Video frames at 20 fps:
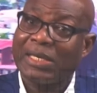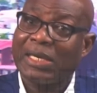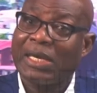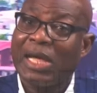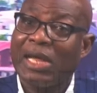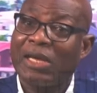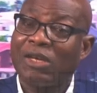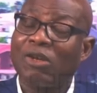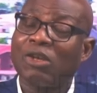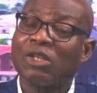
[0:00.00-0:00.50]
They
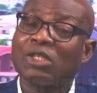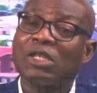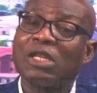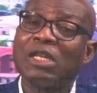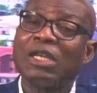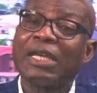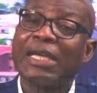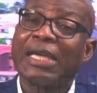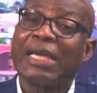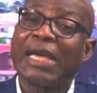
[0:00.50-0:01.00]
cannot
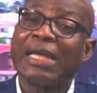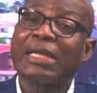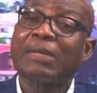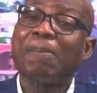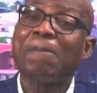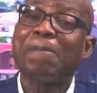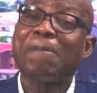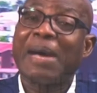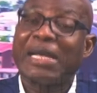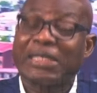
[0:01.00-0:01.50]

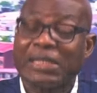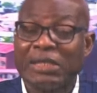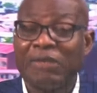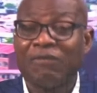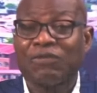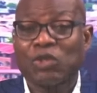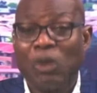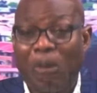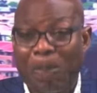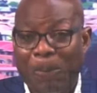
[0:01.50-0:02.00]
get
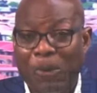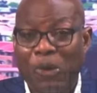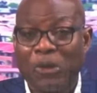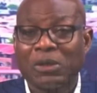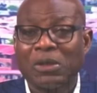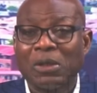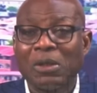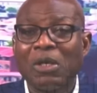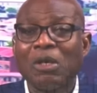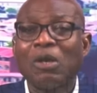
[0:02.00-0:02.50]
massive
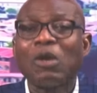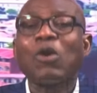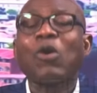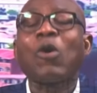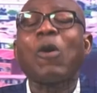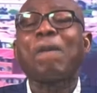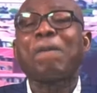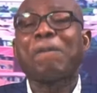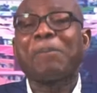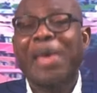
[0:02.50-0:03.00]
support
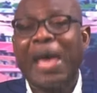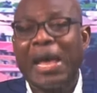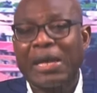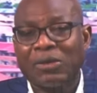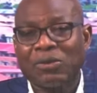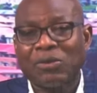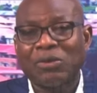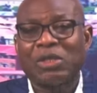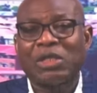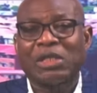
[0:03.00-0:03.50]

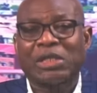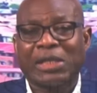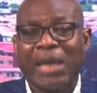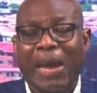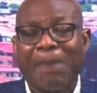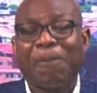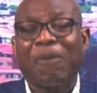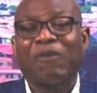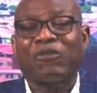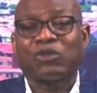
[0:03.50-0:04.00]
compared to the
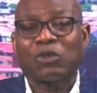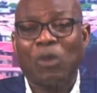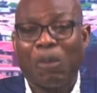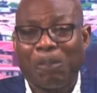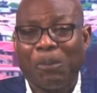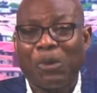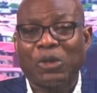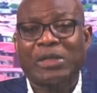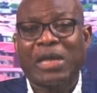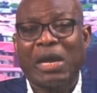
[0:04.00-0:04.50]
type of
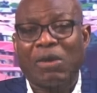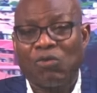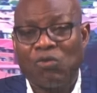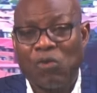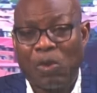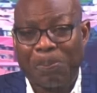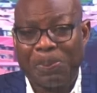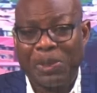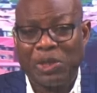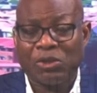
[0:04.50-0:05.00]
support and
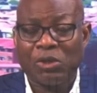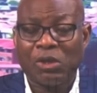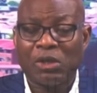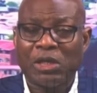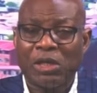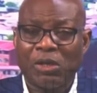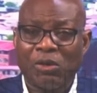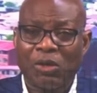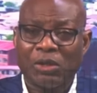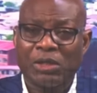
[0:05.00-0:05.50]

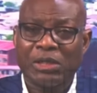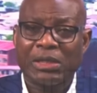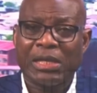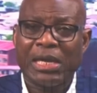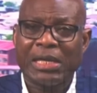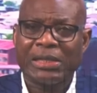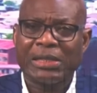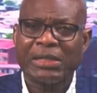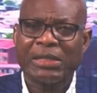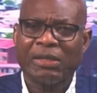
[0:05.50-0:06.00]
cooperation they got in
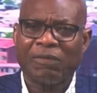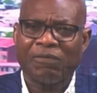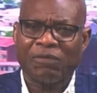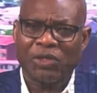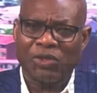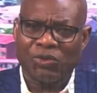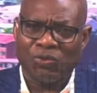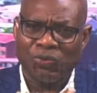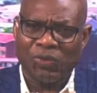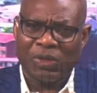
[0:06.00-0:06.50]

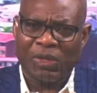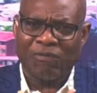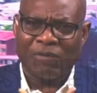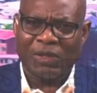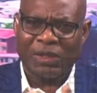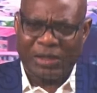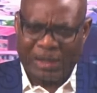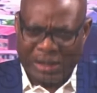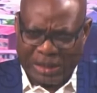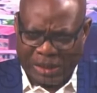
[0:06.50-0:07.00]

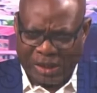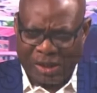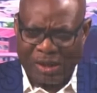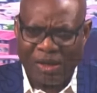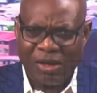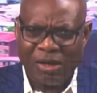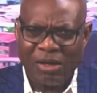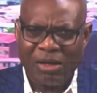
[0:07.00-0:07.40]
1972-73